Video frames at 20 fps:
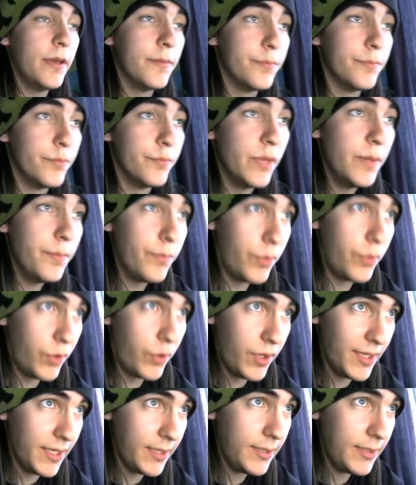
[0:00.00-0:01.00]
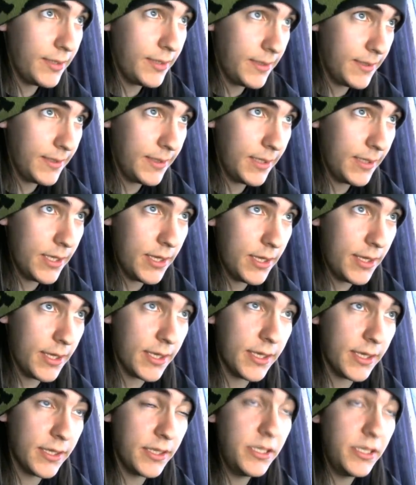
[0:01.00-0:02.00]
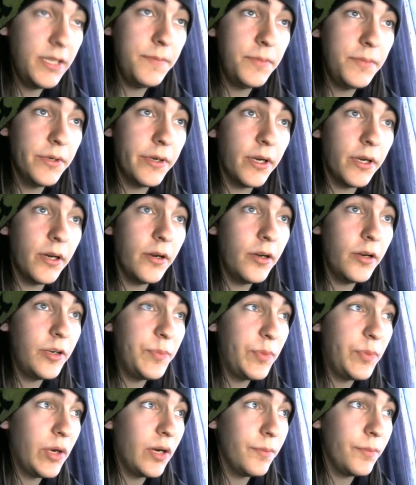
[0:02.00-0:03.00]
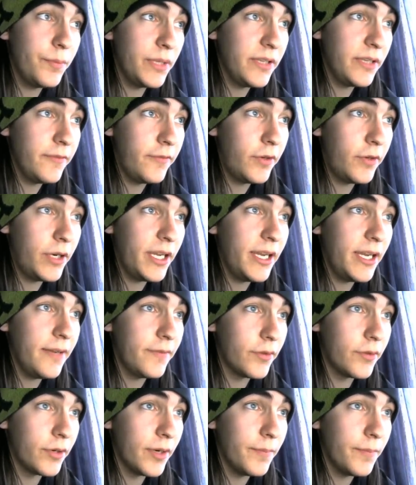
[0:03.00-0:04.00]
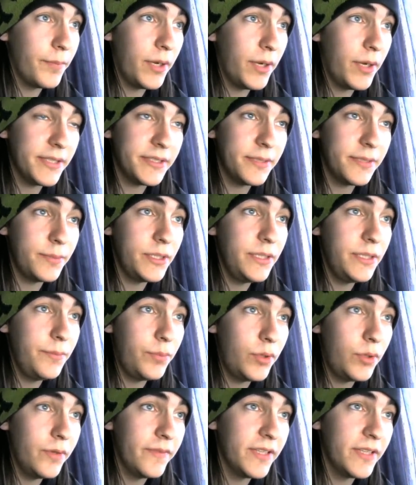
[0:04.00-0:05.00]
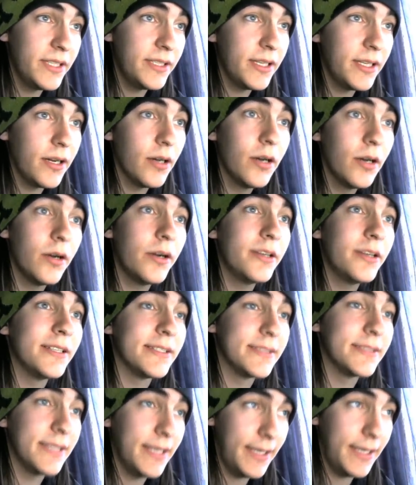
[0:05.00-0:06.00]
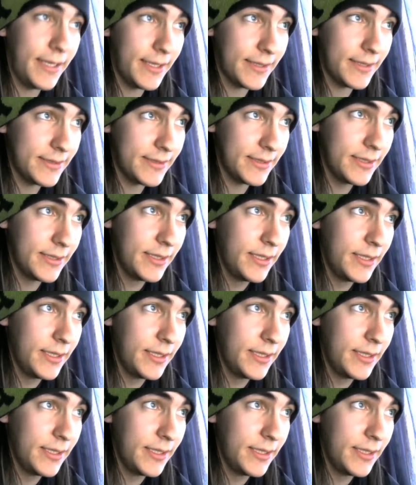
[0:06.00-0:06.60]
Membrane that can keep your heart pumping forever and possibly prevent heart attacks.